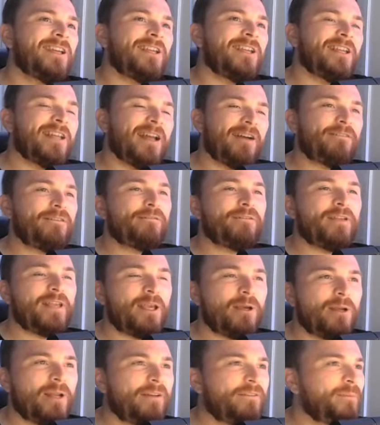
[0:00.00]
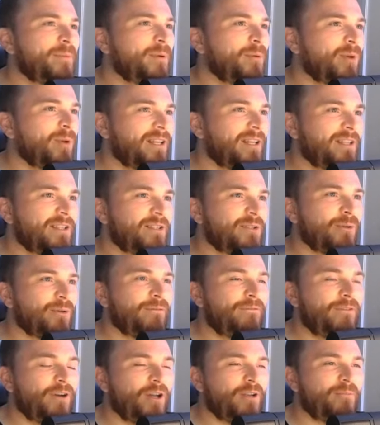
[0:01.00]
you'd have to think it would have to be one of the
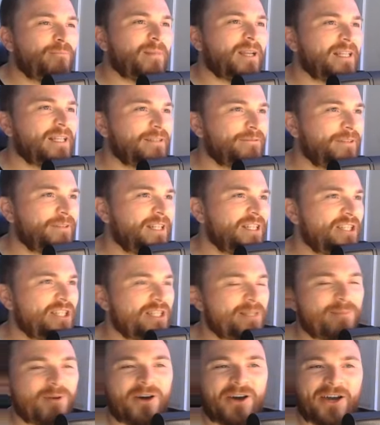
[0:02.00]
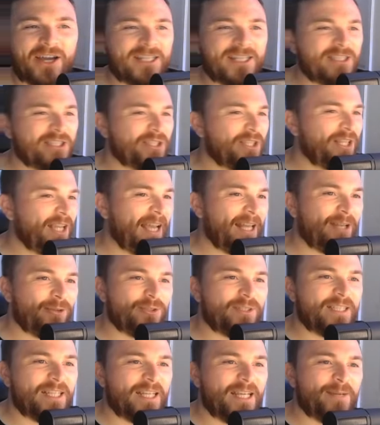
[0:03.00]
sort of third place finishes, but I just
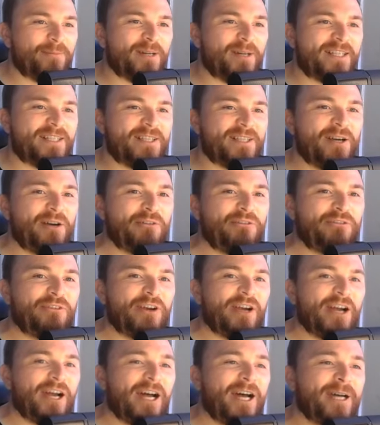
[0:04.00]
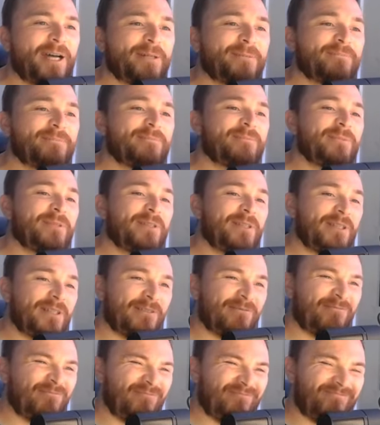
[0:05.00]
cannot see it myself.
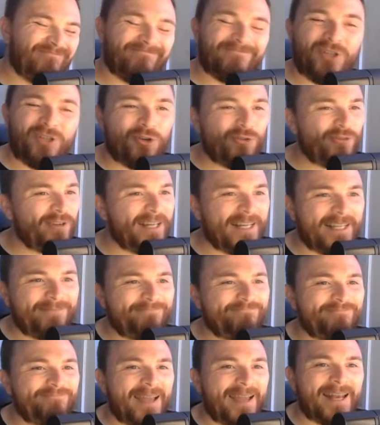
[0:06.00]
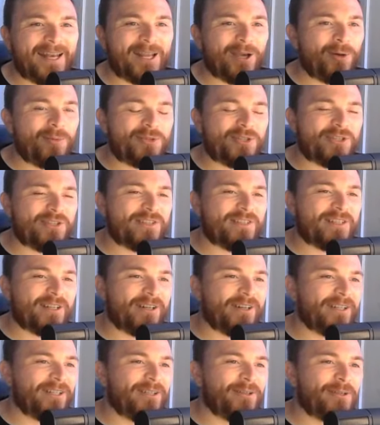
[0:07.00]
Not really any options that
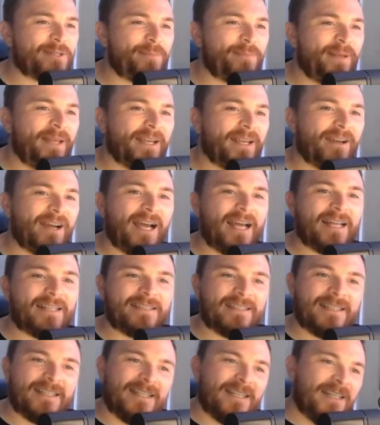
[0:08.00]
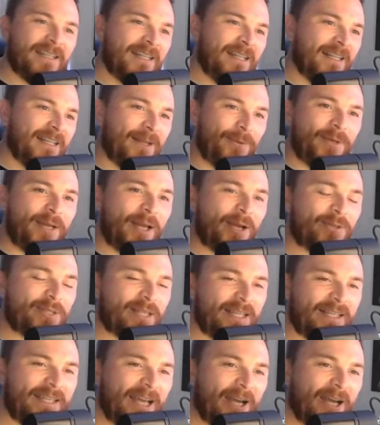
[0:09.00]
I'd look to pick. I had Lewandowski